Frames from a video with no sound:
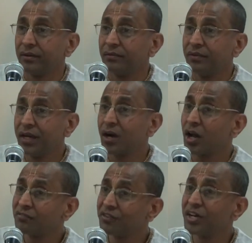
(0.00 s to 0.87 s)
very
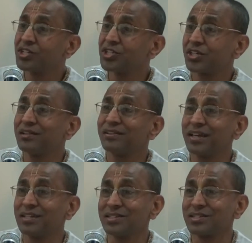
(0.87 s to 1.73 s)
confidential
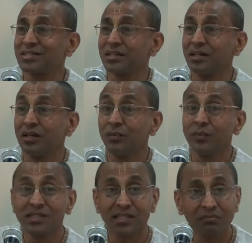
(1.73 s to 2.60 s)
things
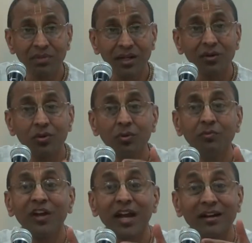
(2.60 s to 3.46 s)
with somebody
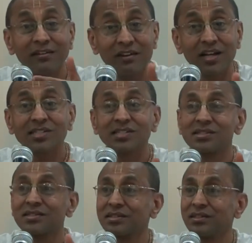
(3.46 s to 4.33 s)
whom we can
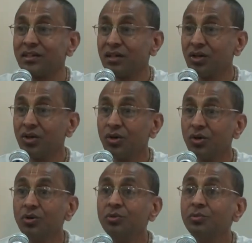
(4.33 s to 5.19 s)
trust,
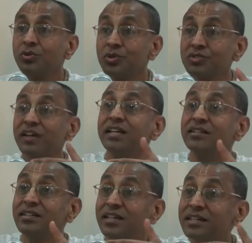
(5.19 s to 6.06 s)
who is
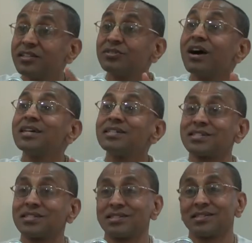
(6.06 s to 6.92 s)
very dear to
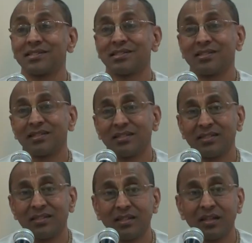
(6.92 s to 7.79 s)
us.
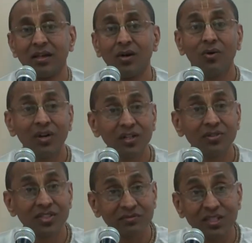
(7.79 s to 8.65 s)
Only
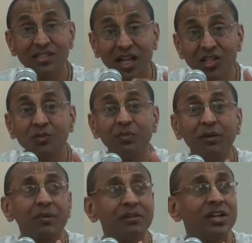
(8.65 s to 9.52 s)
with such
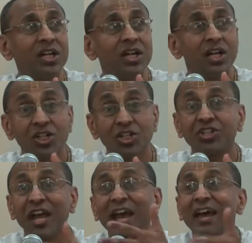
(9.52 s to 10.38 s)
people we
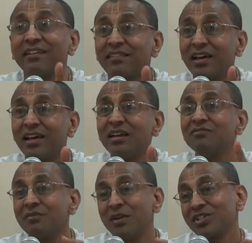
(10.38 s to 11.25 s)
share that
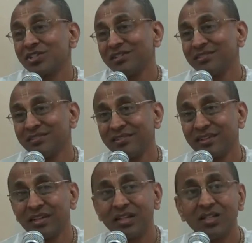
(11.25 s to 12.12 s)
information.
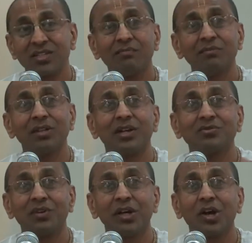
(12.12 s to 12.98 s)
Something
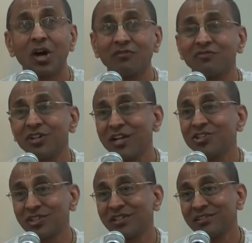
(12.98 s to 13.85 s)
that's very
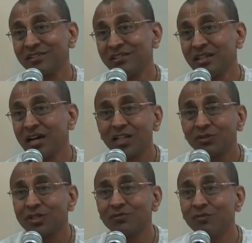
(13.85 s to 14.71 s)
confidential.
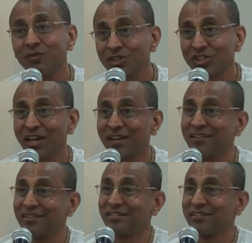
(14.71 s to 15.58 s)
Otherwise we won't
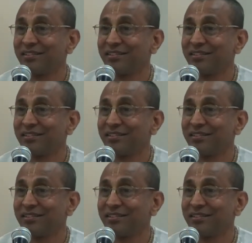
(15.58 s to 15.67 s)
share.